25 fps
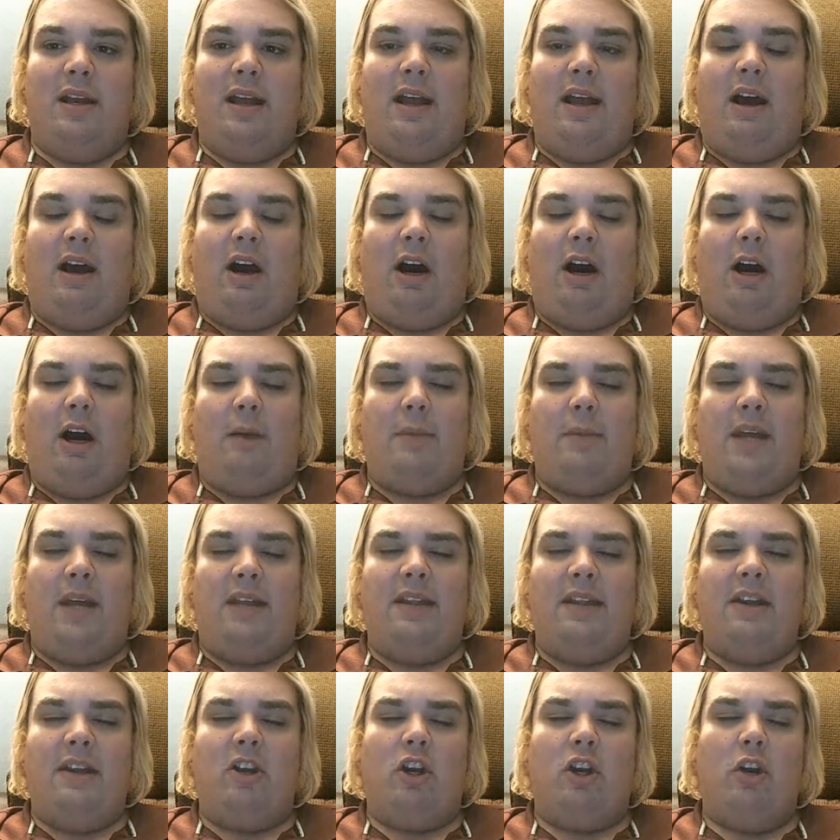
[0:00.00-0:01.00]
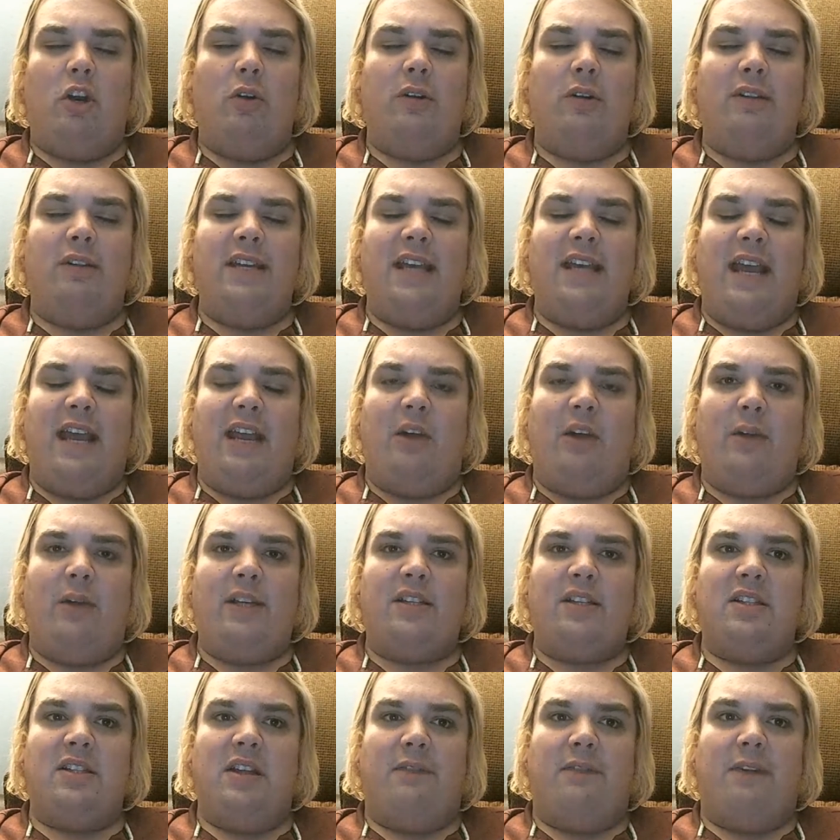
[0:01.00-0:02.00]
Um, and then currently airing
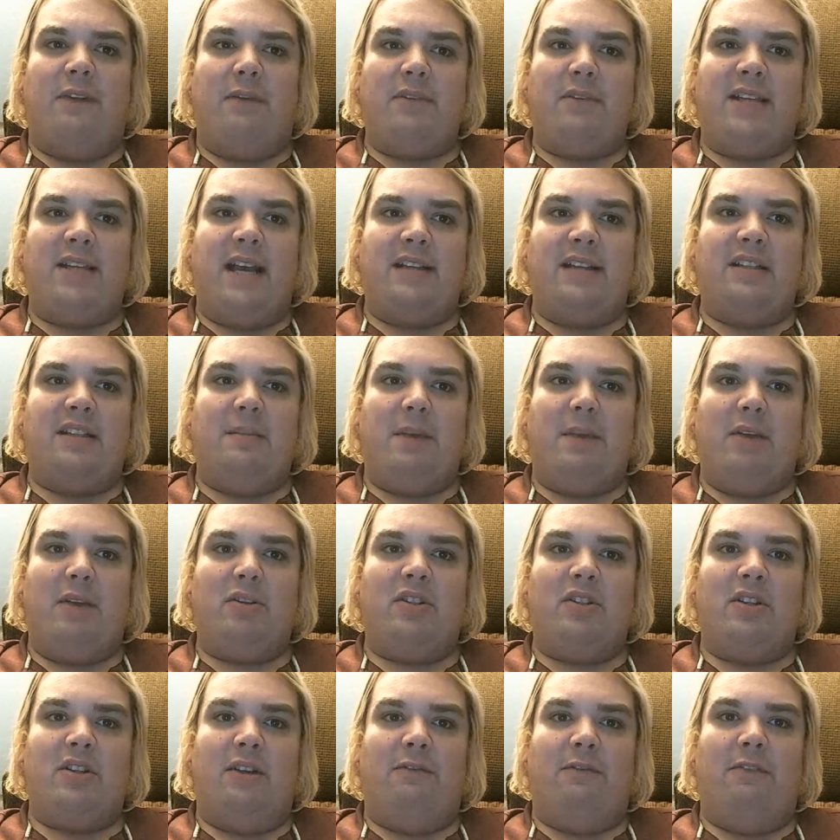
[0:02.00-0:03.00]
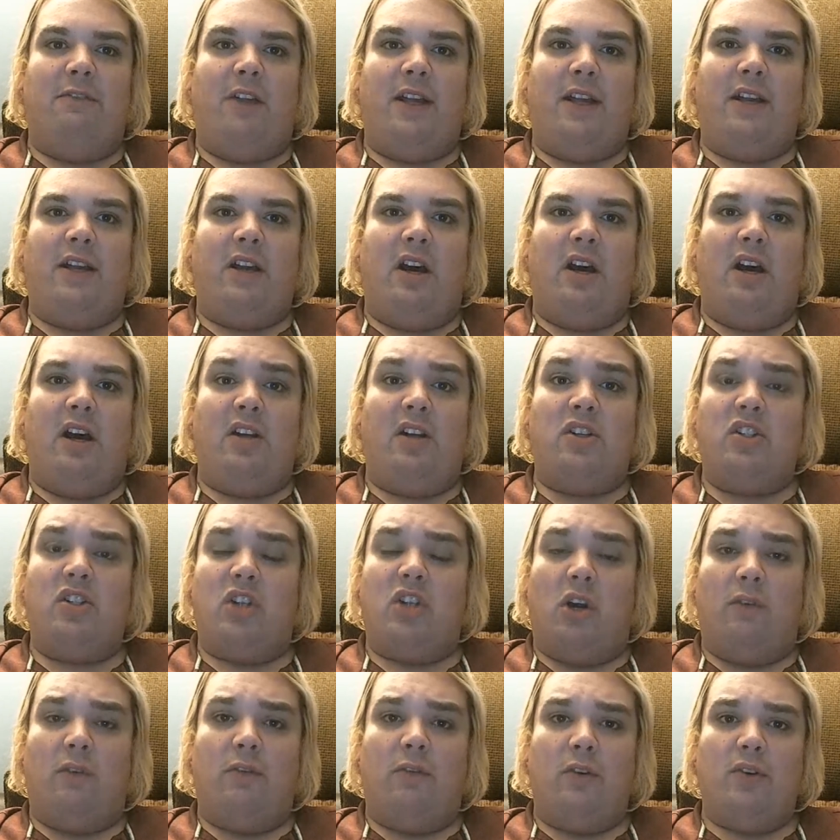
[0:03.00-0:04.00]
stuff. I was asked about stuff like uh, Star
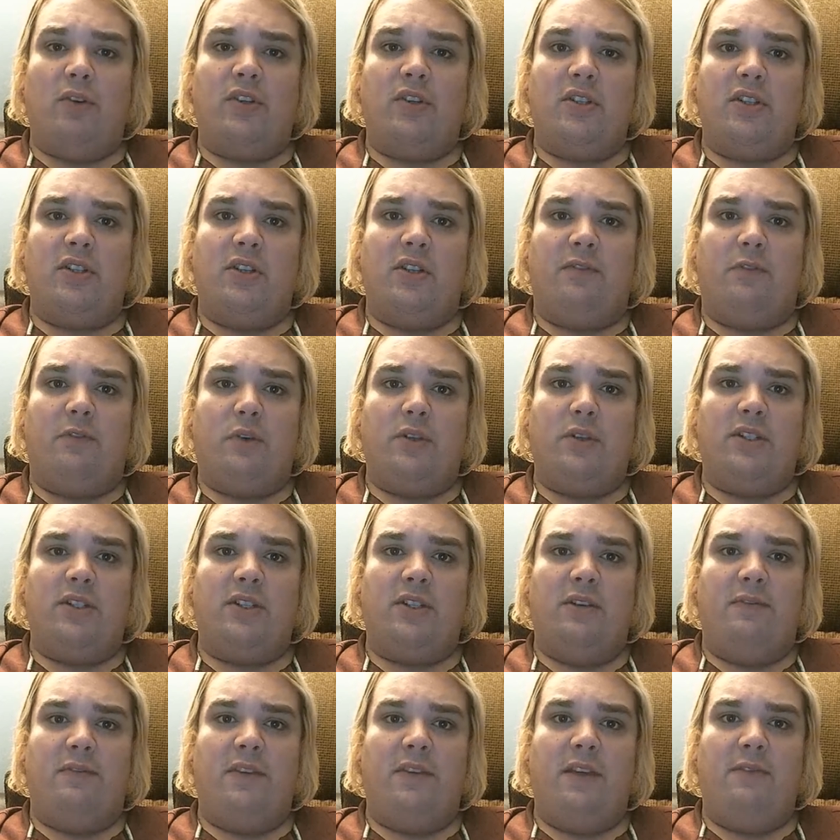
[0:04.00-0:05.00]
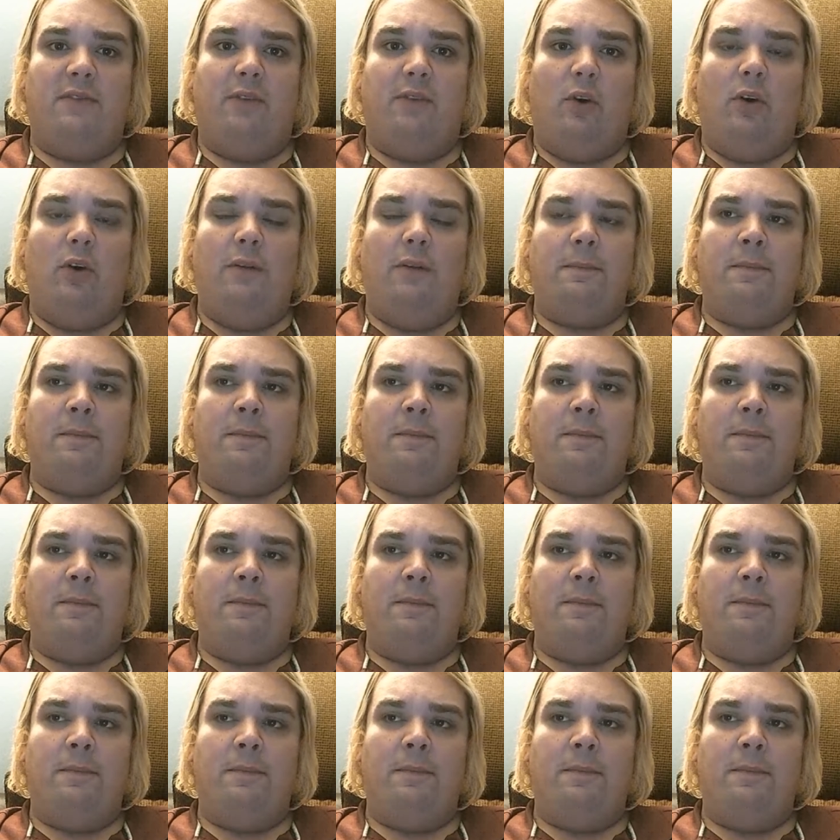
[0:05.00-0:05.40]
versus the Forces of Evil.